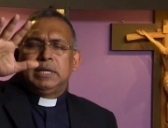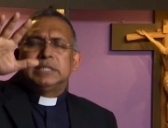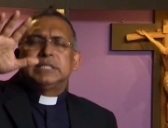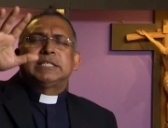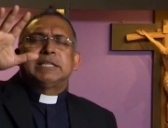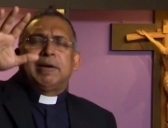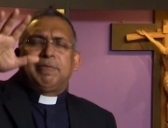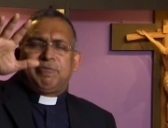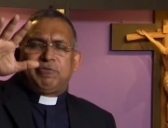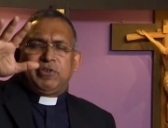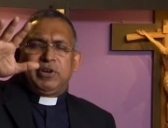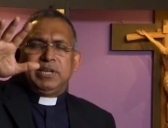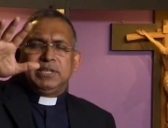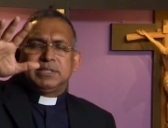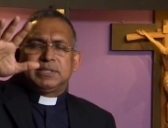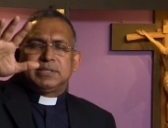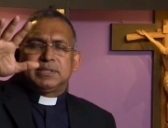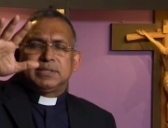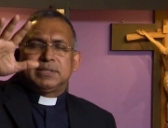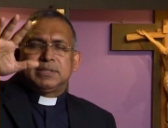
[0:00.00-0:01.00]

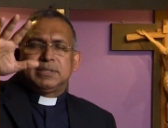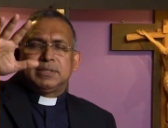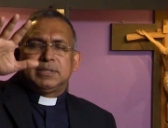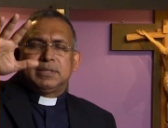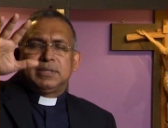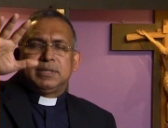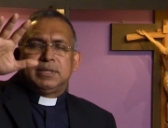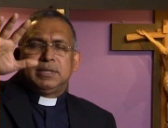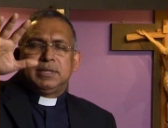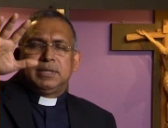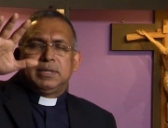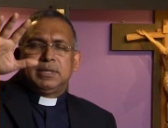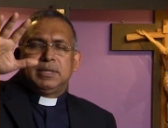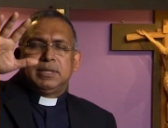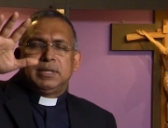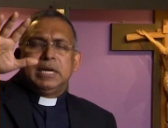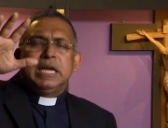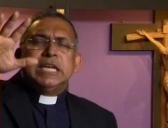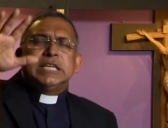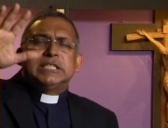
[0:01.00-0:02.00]
sufferings.
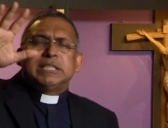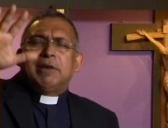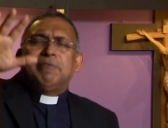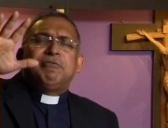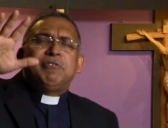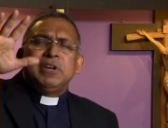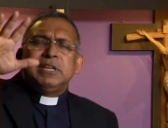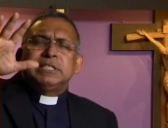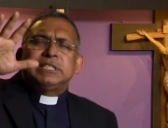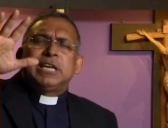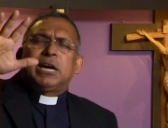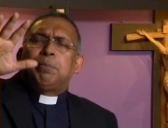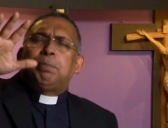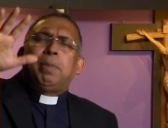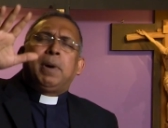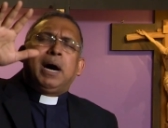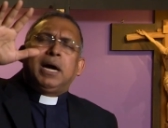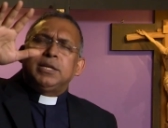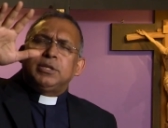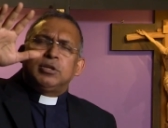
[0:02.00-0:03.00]
Sufferings are
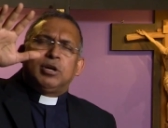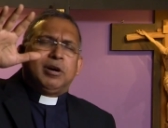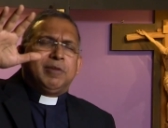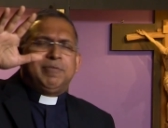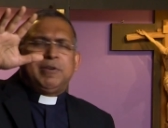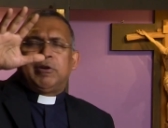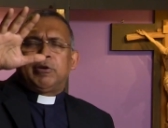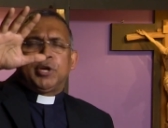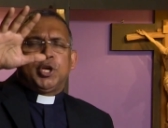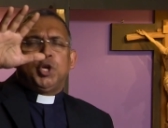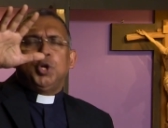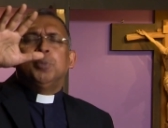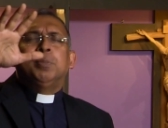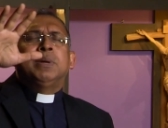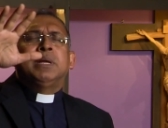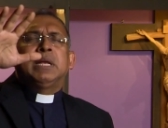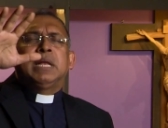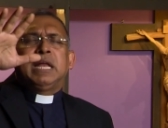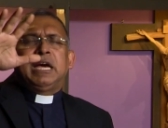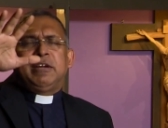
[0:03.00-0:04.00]
part of our
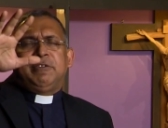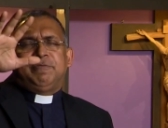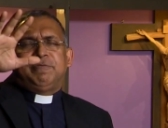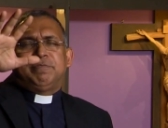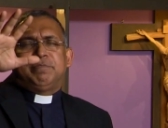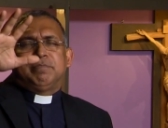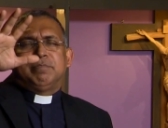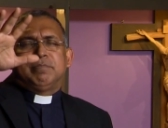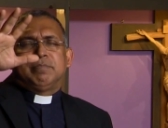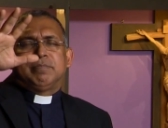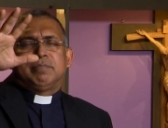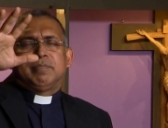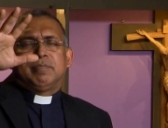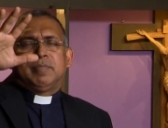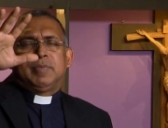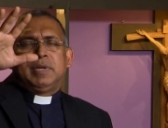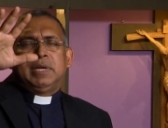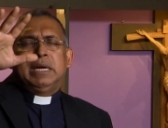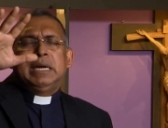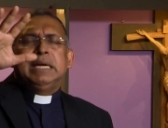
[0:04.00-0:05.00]
human life.
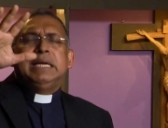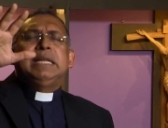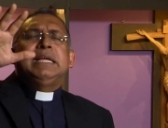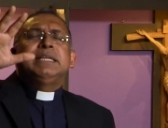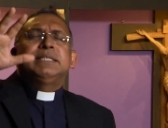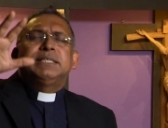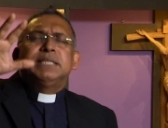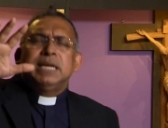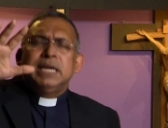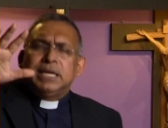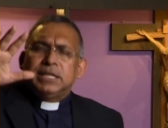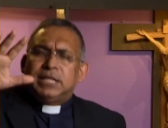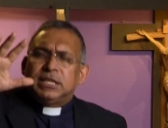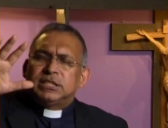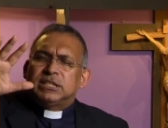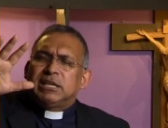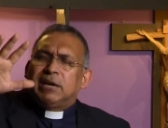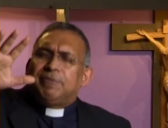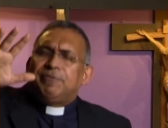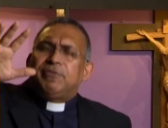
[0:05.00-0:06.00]
It is the
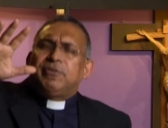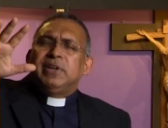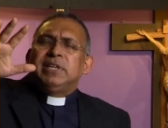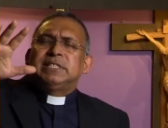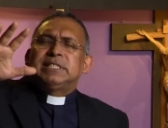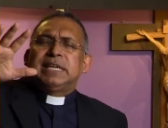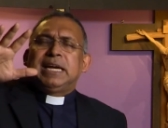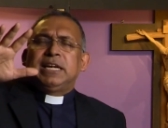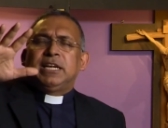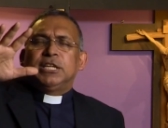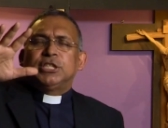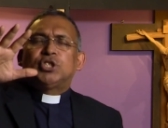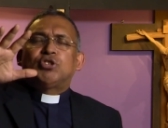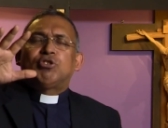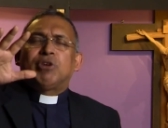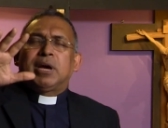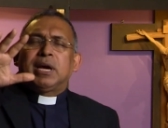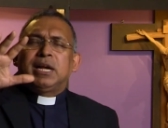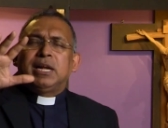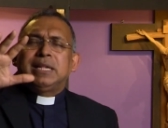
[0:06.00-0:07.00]
sufferings and the
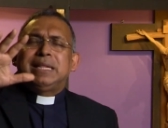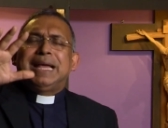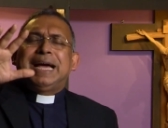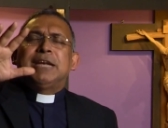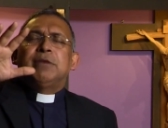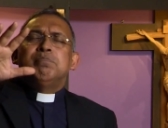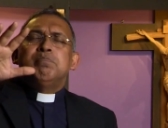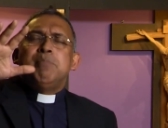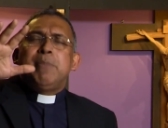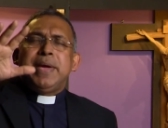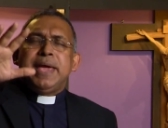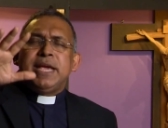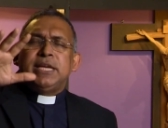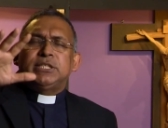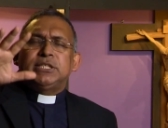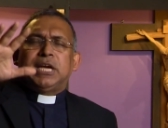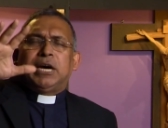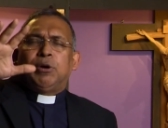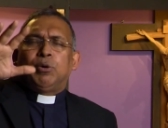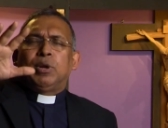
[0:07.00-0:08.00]
struggle that
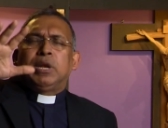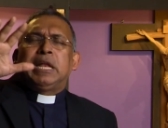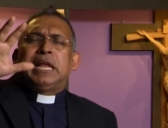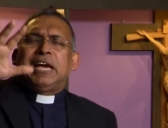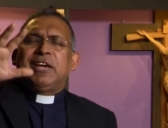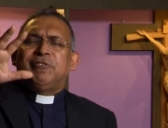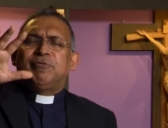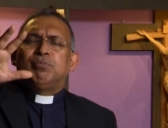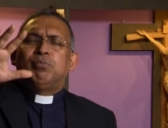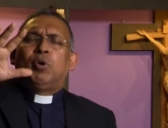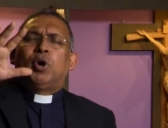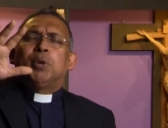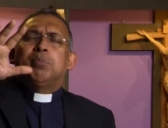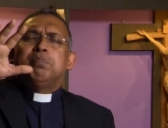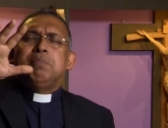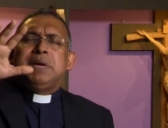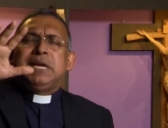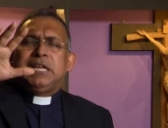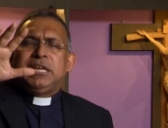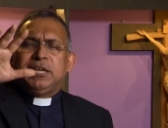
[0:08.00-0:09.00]
makes our life more
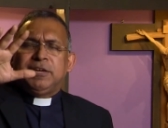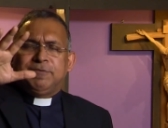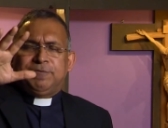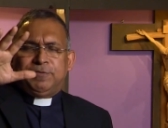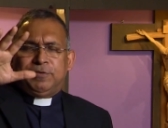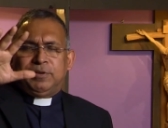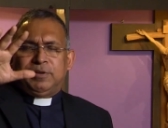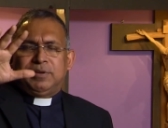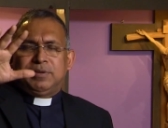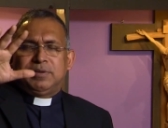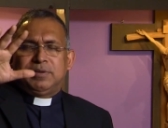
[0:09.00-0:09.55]
meaningful.